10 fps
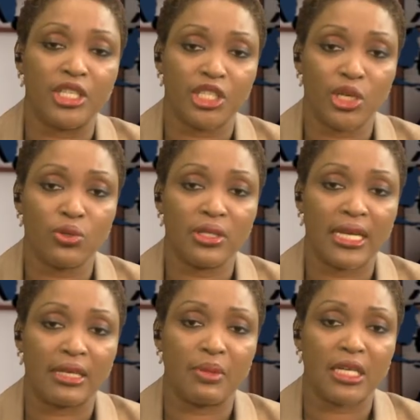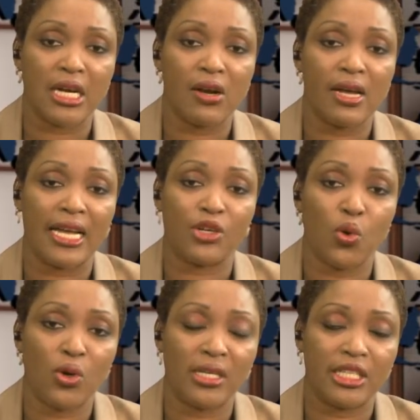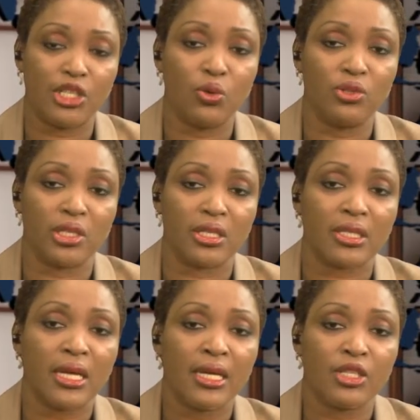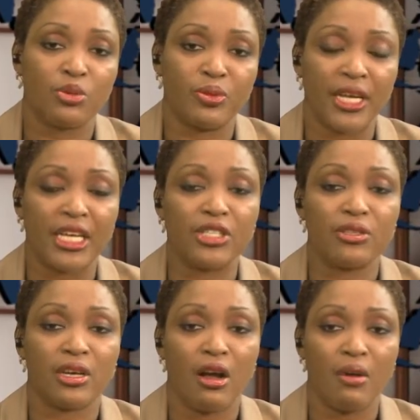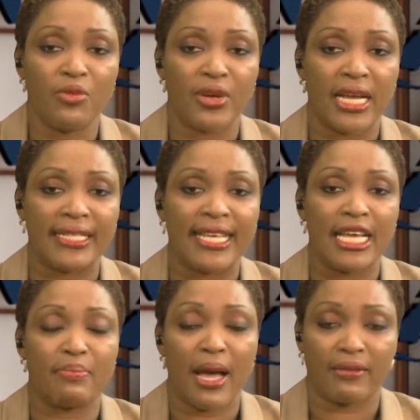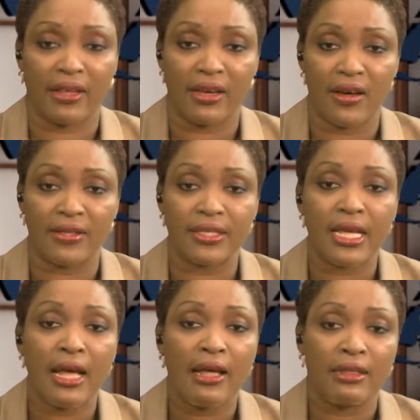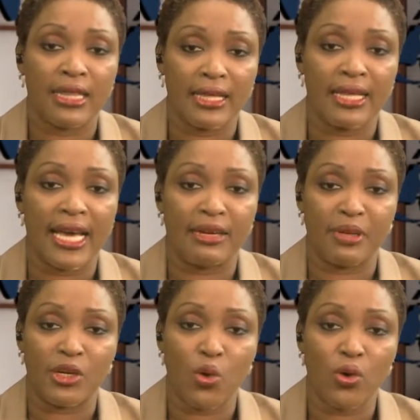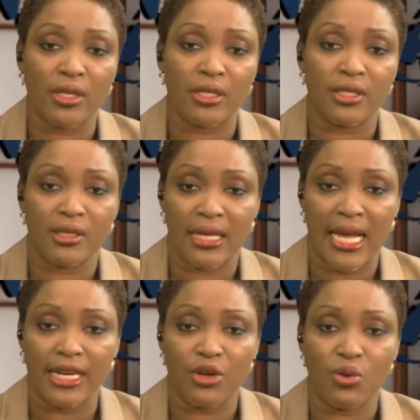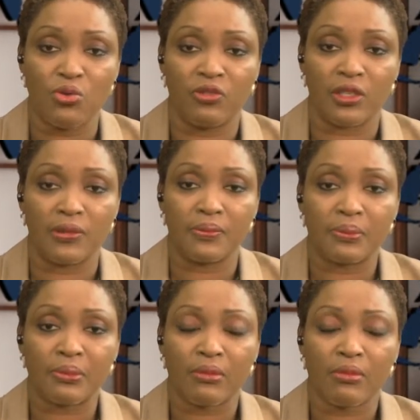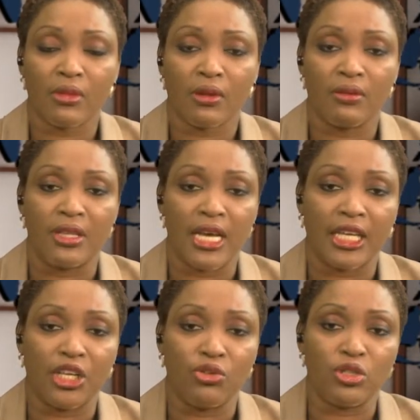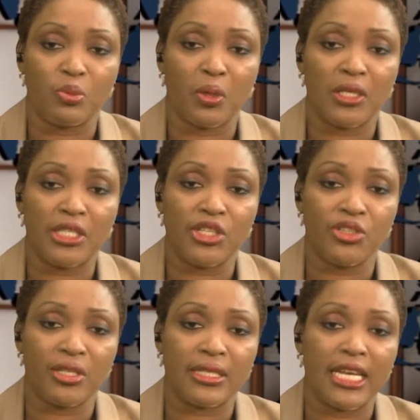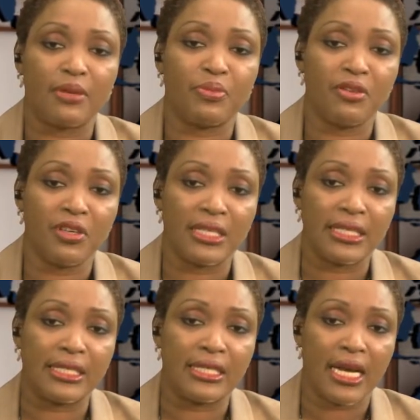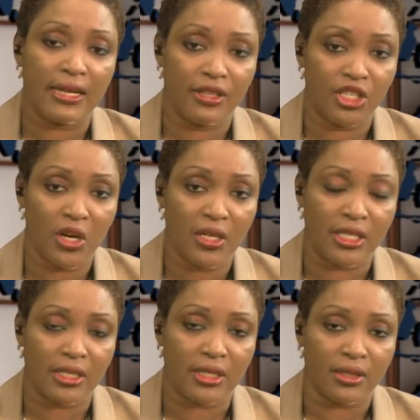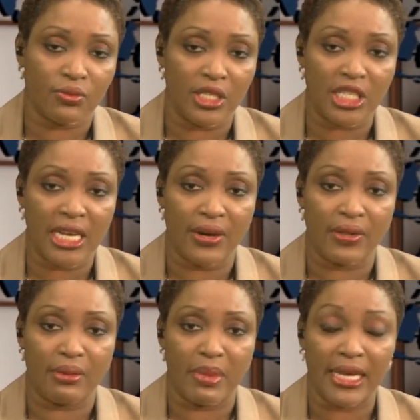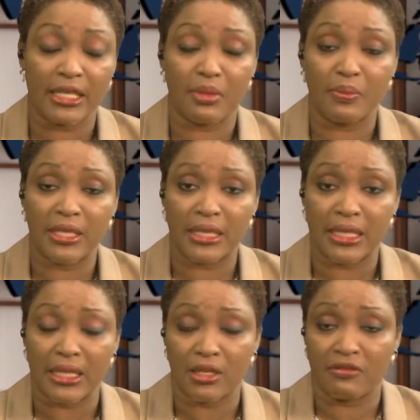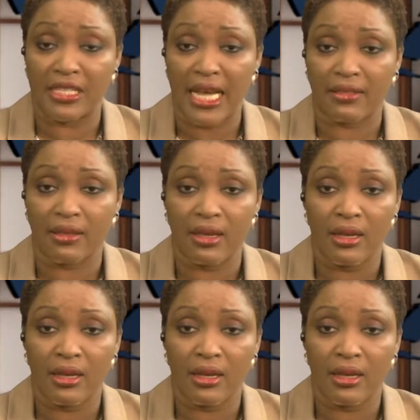showed that Machar had ordered soldiers to break into the armory and take back the guns that they had been ordered to hand over. The accused politicians had previously denied the charges, which carry the maximum sentence of death,